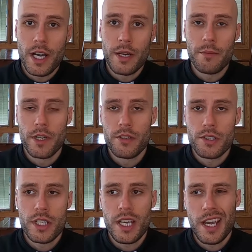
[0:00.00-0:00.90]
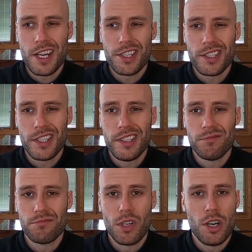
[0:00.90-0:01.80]
on Mother's Day actually
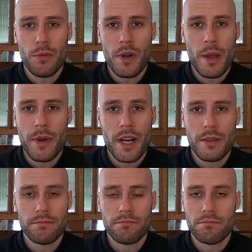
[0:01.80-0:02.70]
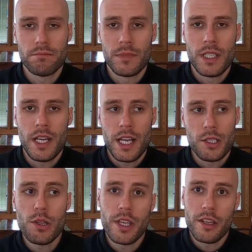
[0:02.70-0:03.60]
aren't my mom. I
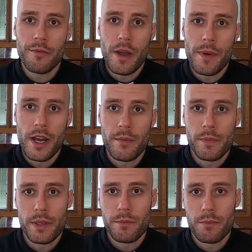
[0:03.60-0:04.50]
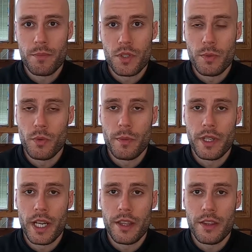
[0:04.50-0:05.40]
do think of my mom, but some of
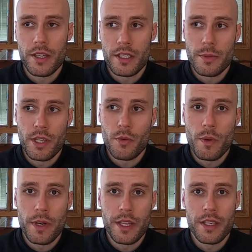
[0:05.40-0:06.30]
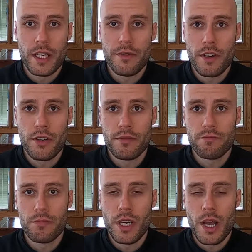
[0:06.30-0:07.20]
the other women I think of are
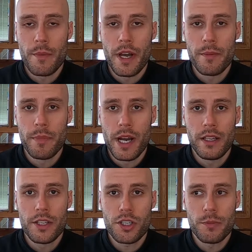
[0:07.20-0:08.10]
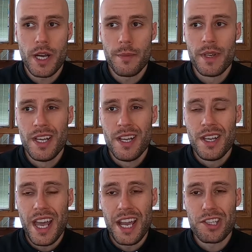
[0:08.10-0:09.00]
not my biological mom.
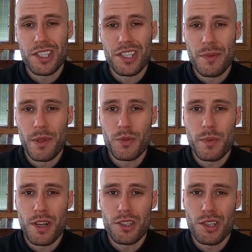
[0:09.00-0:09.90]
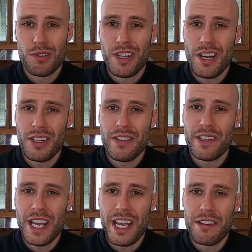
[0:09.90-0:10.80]
Actually, some of those women also, they don't
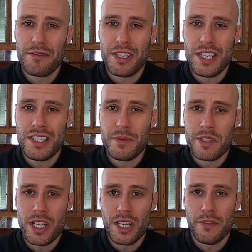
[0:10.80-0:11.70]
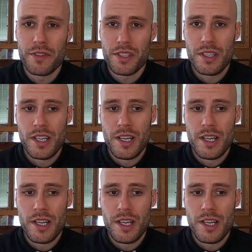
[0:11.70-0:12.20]
even have kids themselves.